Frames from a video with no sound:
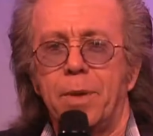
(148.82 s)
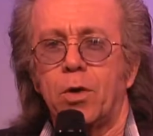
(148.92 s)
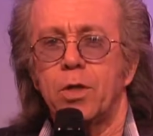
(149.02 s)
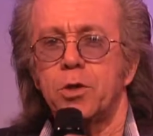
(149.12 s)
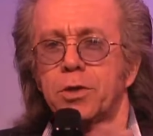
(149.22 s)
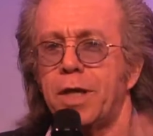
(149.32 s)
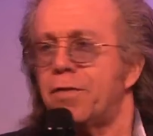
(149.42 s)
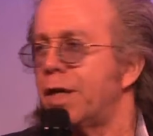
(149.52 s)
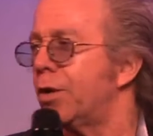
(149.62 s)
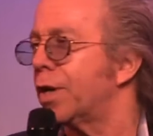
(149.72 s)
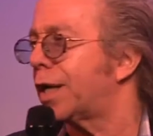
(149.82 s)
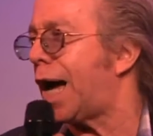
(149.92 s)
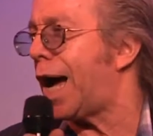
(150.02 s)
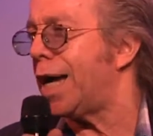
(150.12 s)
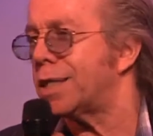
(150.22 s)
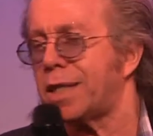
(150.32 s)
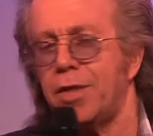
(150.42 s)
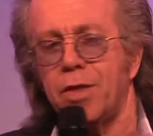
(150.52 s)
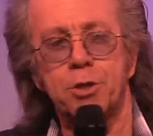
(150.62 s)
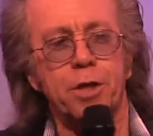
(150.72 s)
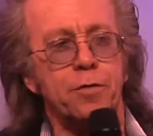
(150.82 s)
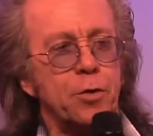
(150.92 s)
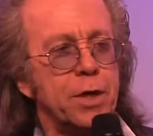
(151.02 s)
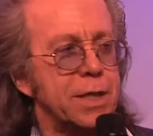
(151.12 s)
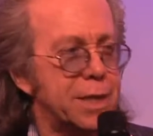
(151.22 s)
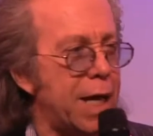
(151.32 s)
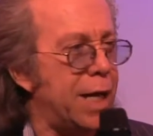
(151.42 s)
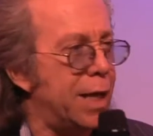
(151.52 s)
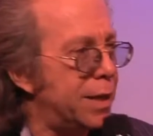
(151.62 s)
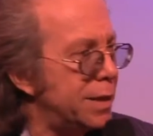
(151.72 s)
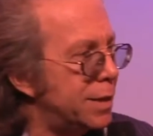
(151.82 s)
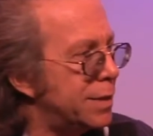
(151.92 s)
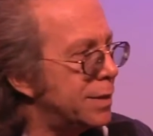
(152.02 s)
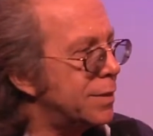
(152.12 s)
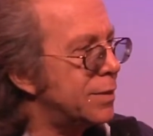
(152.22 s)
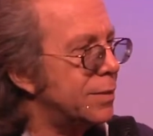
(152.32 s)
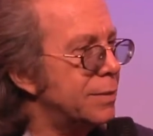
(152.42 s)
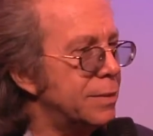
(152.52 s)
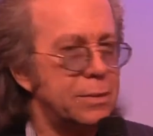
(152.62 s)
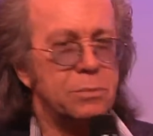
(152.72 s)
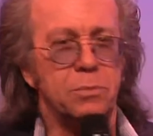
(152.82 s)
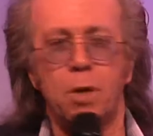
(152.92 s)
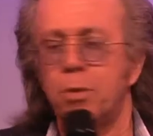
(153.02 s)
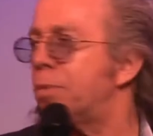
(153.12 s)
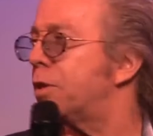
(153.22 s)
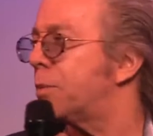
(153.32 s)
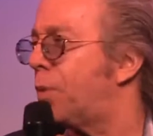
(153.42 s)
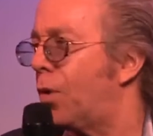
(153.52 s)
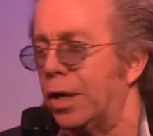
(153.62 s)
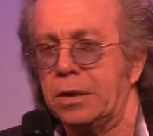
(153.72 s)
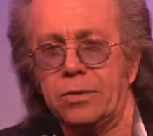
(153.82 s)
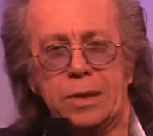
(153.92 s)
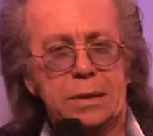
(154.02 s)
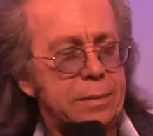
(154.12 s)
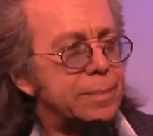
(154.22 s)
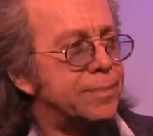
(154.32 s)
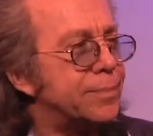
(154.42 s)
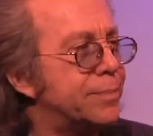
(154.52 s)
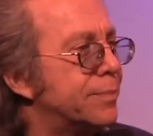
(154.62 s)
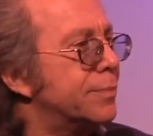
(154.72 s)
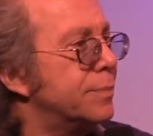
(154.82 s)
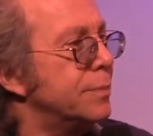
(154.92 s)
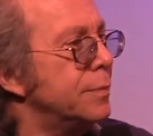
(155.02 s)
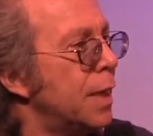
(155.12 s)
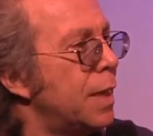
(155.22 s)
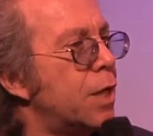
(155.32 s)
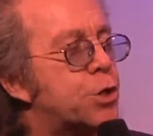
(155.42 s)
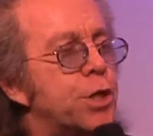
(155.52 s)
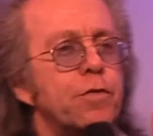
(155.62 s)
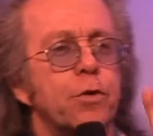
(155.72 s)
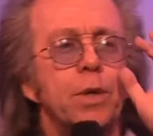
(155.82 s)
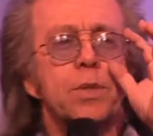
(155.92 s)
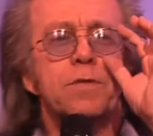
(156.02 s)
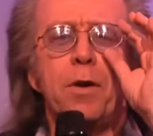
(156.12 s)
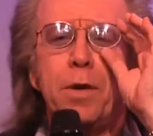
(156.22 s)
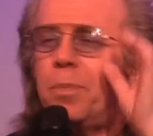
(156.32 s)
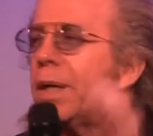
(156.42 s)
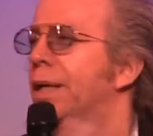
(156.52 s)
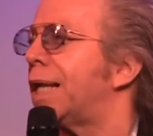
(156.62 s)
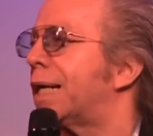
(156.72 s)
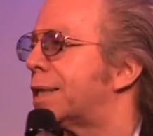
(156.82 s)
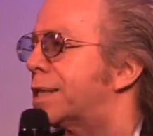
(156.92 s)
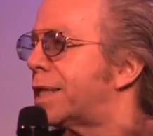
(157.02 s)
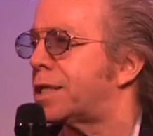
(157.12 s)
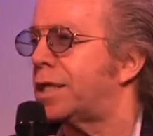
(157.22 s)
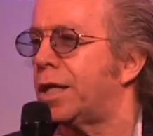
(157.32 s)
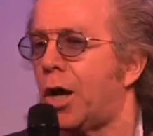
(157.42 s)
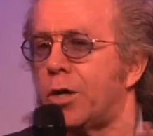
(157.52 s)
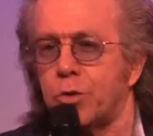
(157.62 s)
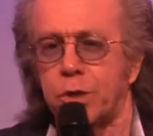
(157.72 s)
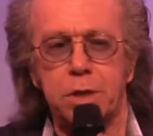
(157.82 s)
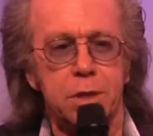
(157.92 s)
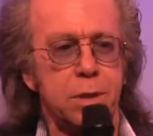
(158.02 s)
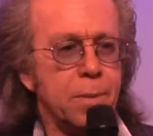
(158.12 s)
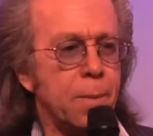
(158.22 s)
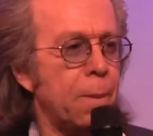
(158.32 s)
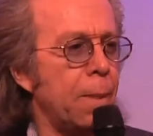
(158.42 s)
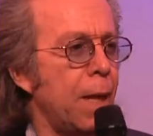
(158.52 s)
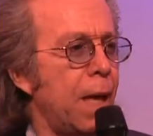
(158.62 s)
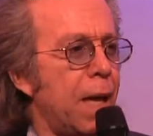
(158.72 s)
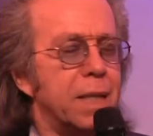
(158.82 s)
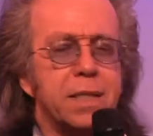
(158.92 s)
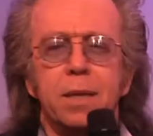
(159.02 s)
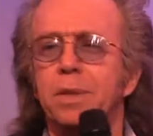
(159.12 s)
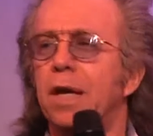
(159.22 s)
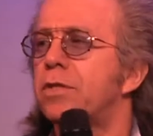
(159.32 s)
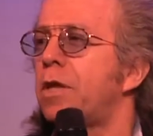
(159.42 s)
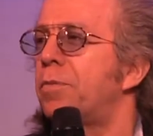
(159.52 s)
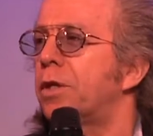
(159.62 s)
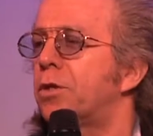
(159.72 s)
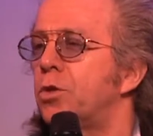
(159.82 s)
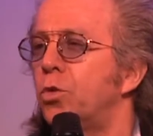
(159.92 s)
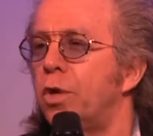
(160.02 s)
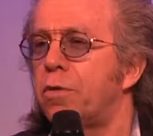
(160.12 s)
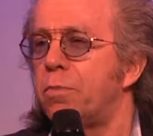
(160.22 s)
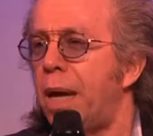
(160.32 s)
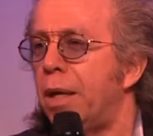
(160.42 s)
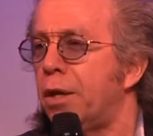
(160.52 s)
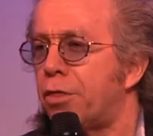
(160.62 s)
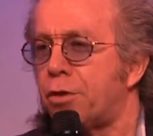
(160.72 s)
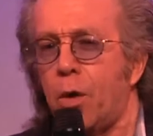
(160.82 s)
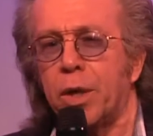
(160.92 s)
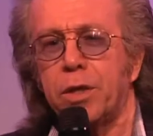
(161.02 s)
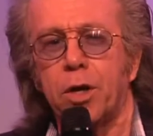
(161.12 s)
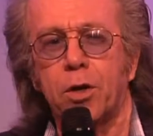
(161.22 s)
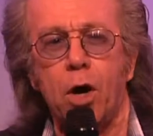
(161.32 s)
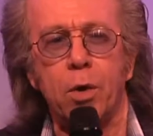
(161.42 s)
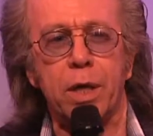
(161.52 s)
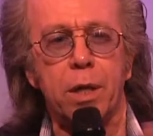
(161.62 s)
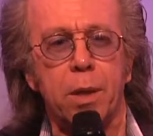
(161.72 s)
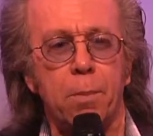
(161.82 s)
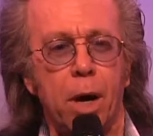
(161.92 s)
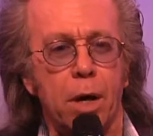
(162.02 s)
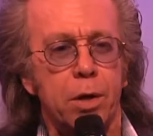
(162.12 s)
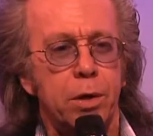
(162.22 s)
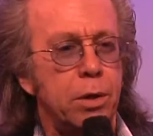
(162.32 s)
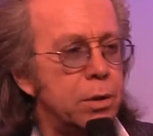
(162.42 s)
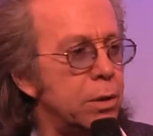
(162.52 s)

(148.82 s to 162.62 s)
because you'll never hear a guy say that chivalry is dead. What would be the point, right? Now, chivalry was very big in like the 1600s, and it seemed to have something to do with men throwing their coat in the mud